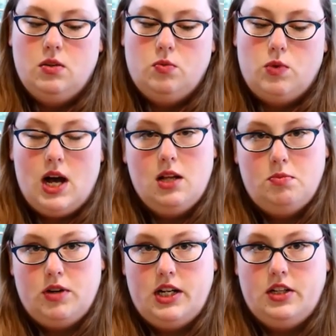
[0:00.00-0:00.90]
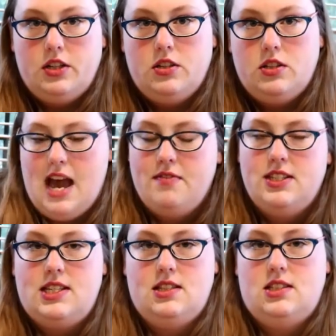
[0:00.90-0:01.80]
while predators have
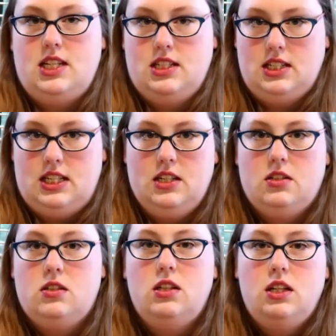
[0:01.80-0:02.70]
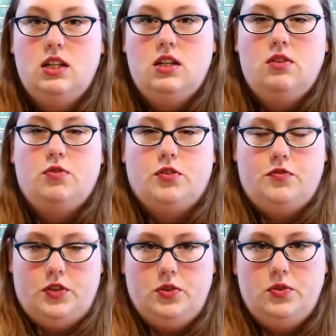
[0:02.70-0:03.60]
this instinct to kill for
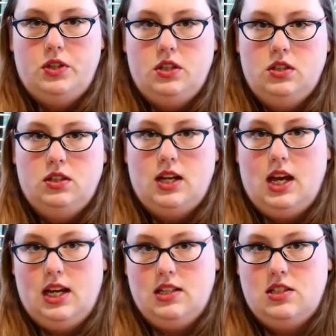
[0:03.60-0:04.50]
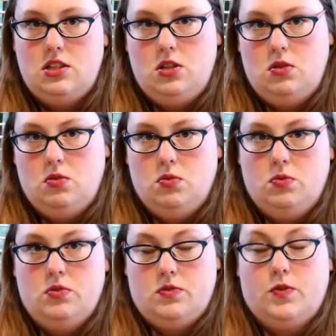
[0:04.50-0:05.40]
food and
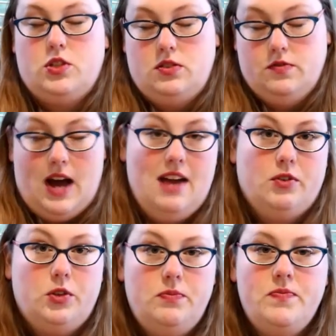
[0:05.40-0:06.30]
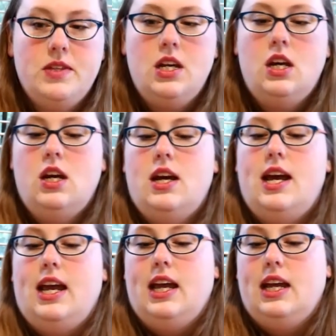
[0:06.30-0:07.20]
for survival,
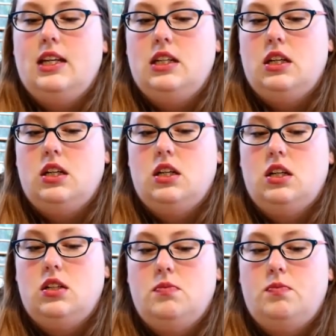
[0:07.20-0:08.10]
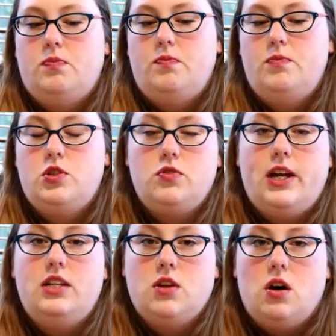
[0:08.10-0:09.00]
and
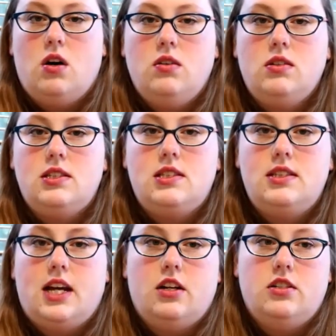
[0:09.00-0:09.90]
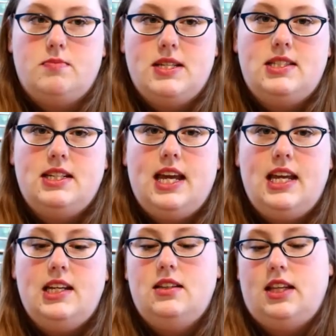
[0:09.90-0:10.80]
stray dogs that are
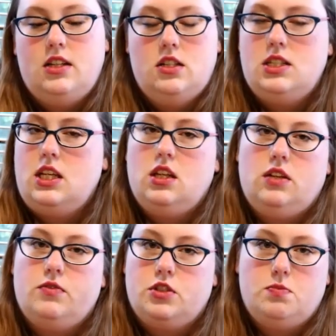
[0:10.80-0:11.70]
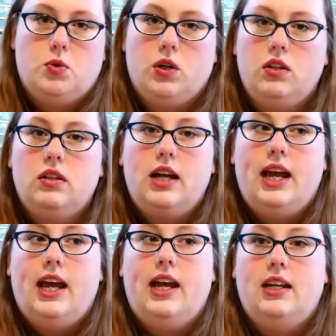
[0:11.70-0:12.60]
domesticated, they're just killing for sport.
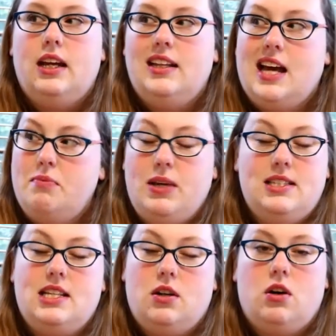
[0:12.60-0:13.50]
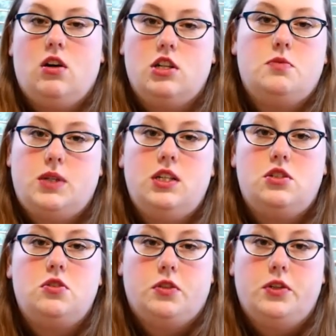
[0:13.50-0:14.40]
And that may sound harsh, but
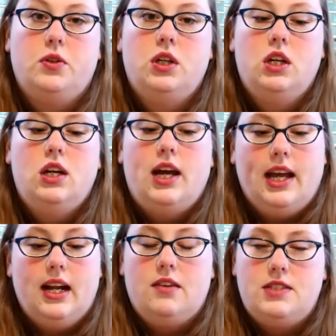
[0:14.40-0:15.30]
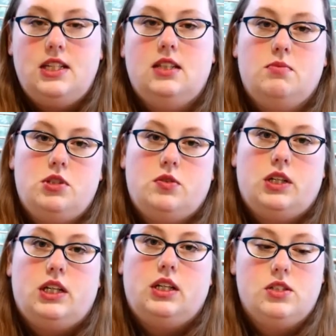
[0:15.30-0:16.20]
it's true. And I've seen them do
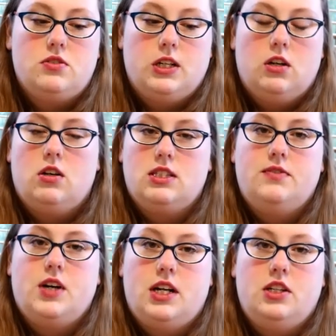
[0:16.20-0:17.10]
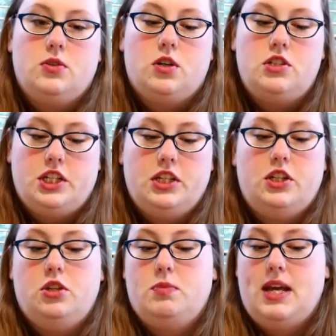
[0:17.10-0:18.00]
it. The stray dogs have gotten into our chicken
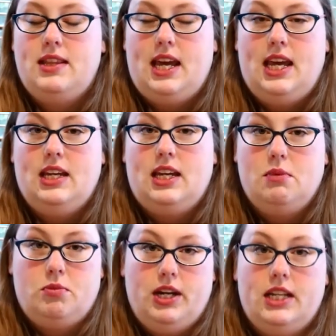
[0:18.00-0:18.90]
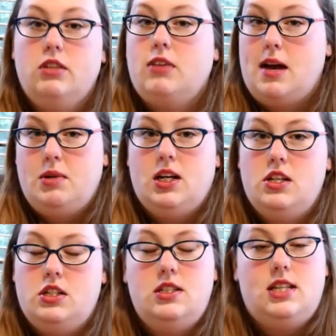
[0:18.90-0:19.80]
coop, and they can break into rabbit
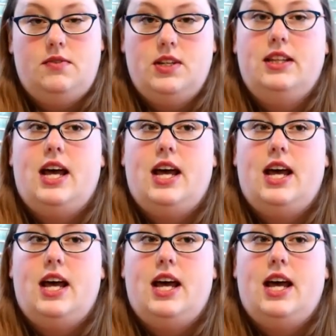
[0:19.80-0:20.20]
hutches. They've done